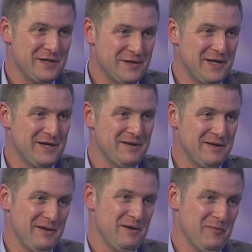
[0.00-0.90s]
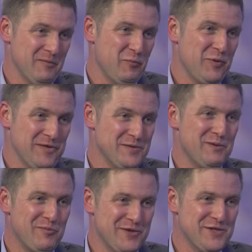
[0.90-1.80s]
then we need to
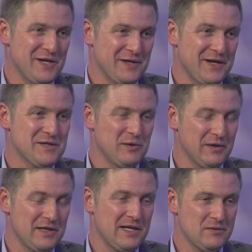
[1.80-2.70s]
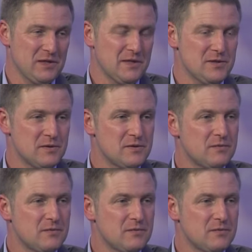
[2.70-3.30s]
appreciate that as well in the calculations.